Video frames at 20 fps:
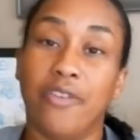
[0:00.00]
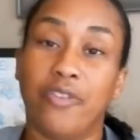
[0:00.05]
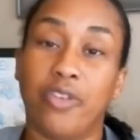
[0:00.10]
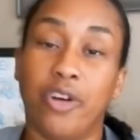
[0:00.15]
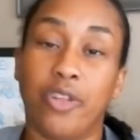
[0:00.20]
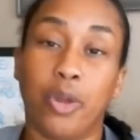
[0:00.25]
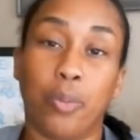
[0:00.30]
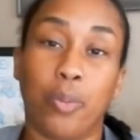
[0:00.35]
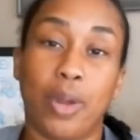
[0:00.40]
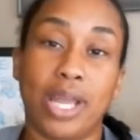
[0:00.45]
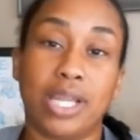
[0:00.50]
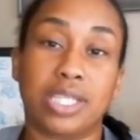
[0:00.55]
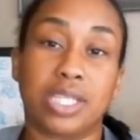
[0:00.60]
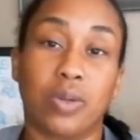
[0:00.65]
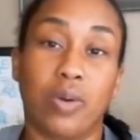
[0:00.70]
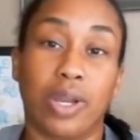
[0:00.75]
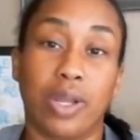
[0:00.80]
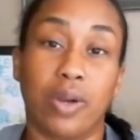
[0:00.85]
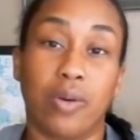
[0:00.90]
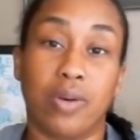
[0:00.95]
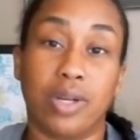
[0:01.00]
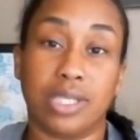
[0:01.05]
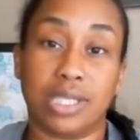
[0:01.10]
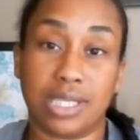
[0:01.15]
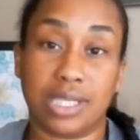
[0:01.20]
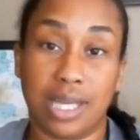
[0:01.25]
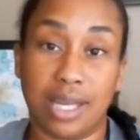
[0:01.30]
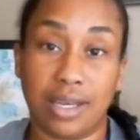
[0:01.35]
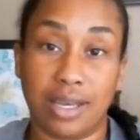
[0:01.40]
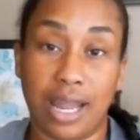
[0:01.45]
for the week starting on
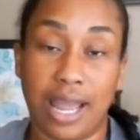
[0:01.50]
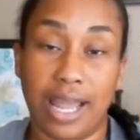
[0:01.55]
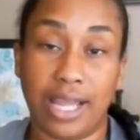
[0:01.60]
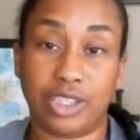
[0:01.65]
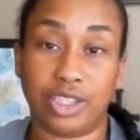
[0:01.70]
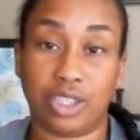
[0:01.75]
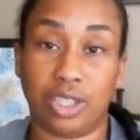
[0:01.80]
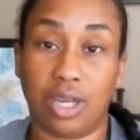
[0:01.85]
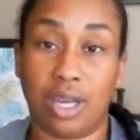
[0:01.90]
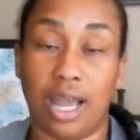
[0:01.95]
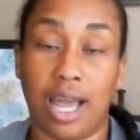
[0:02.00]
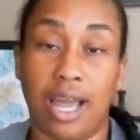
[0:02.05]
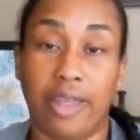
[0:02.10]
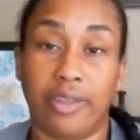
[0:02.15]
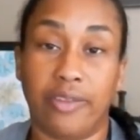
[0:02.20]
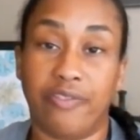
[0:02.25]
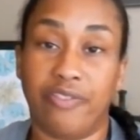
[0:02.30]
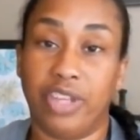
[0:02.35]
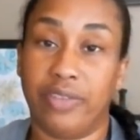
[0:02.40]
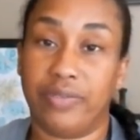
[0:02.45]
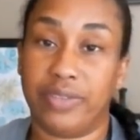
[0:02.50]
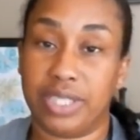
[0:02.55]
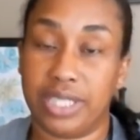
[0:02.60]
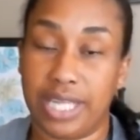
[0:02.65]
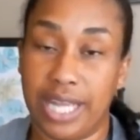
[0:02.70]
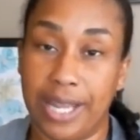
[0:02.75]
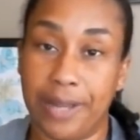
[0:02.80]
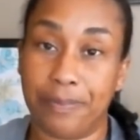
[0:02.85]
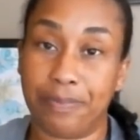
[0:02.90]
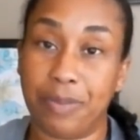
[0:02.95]
Sunday, July the
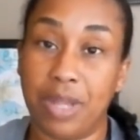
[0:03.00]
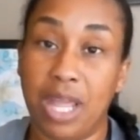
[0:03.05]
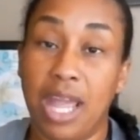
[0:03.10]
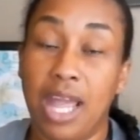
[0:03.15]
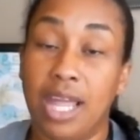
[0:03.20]
15th.